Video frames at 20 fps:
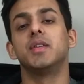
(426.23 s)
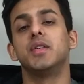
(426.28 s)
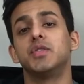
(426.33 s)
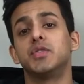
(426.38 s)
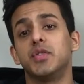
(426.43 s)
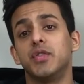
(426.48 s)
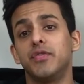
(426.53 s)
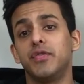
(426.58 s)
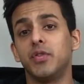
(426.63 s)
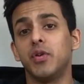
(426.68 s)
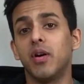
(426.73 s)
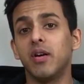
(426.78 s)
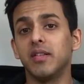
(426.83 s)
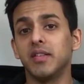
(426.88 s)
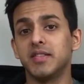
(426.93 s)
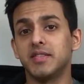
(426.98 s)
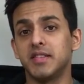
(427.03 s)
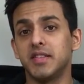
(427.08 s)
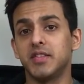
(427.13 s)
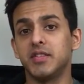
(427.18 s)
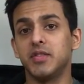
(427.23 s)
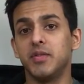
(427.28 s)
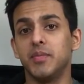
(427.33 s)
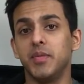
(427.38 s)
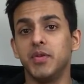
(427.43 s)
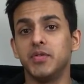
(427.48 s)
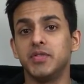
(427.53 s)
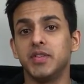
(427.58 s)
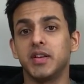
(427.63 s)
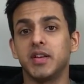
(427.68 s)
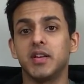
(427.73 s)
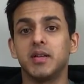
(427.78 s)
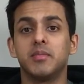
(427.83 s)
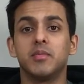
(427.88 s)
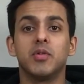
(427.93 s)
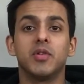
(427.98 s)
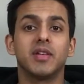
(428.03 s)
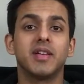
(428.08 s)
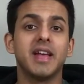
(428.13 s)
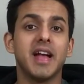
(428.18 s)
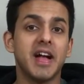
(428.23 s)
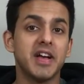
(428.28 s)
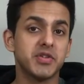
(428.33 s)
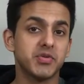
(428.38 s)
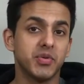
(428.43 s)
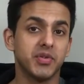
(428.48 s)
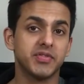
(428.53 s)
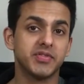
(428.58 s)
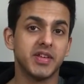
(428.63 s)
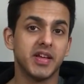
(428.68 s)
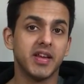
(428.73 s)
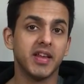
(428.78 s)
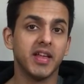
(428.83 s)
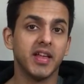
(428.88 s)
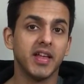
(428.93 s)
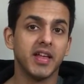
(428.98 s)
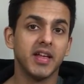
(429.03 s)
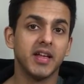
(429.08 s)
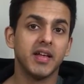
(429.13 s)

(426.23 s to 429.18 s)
So if you are listening to music in a more casual setting,